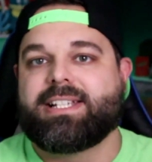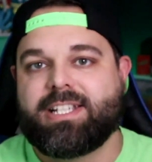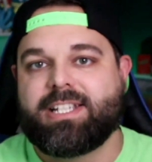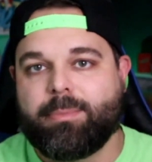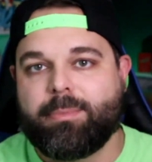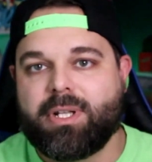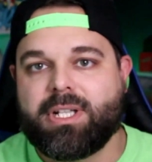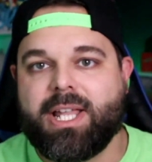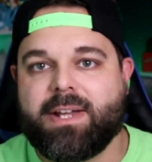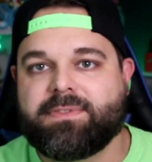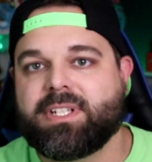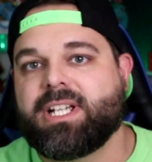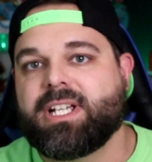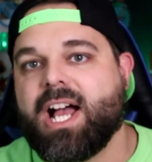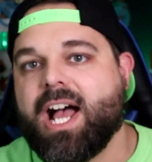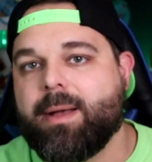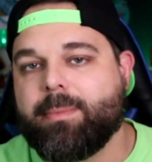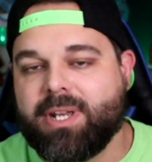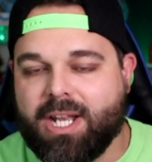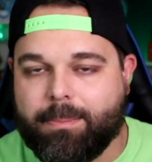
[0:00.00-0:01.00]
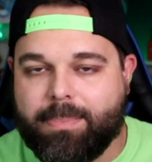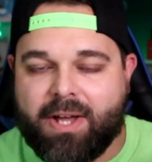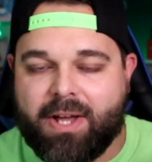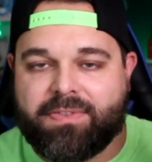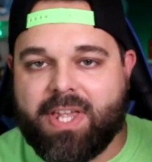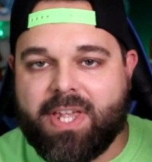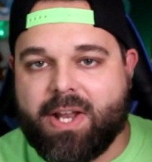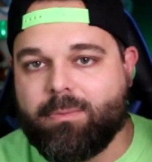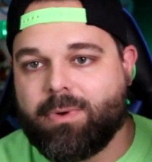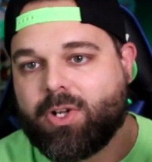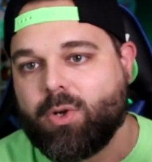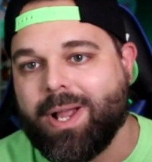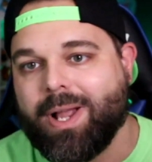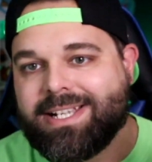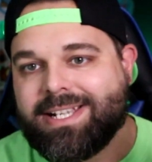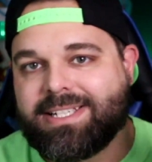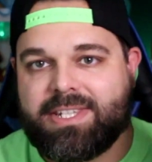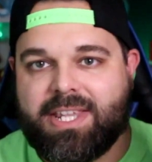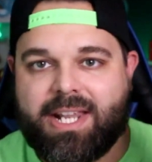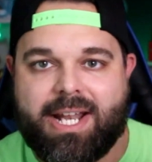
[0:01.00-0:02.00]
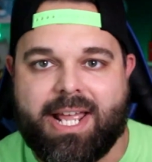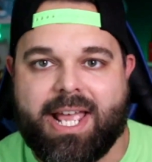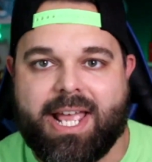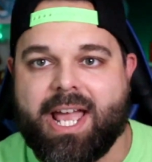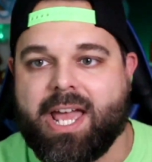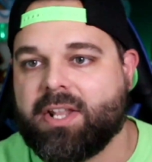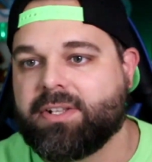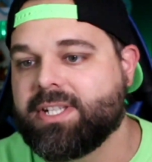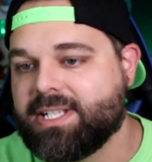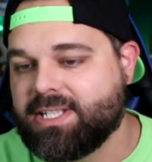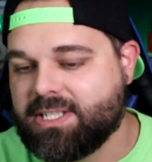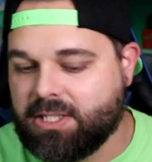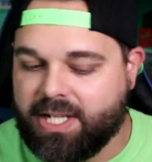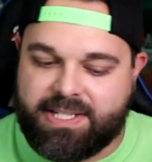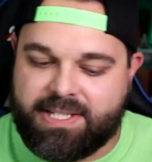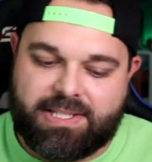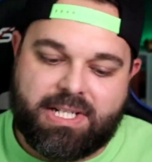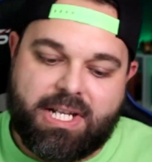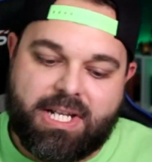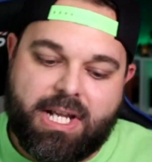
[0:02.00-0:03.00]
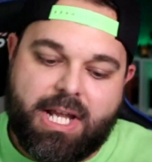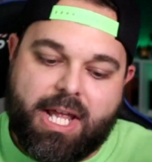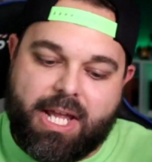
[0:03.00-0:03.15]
Someone left a comment about that Rayquaza that I had on this list,